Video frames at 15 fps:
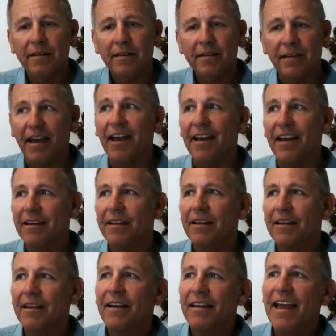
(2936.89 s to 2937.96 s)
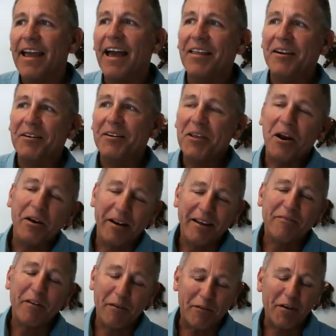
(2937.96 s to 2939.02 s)
yeah, there, you know, and
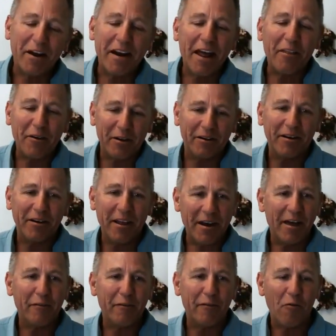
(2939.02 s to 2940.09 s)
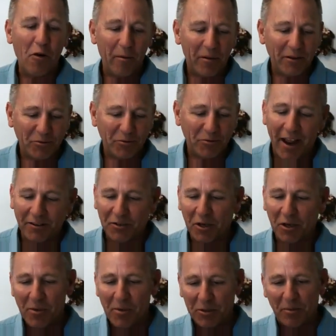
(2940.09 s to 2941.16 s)
for another forum, because we're not so
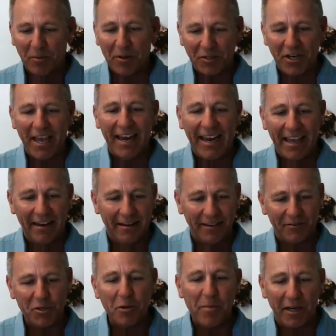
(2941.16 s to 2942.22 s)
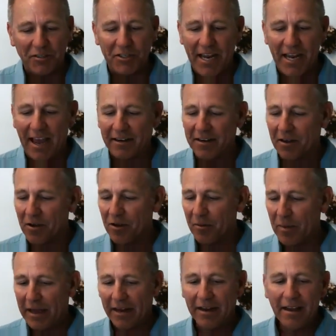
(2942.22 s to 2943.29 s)
much getting into too much technical,
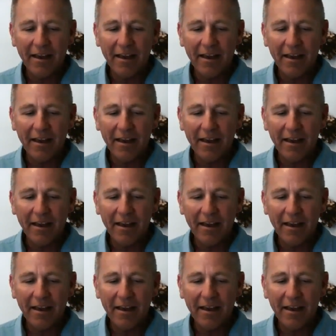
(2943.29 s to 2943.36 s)
but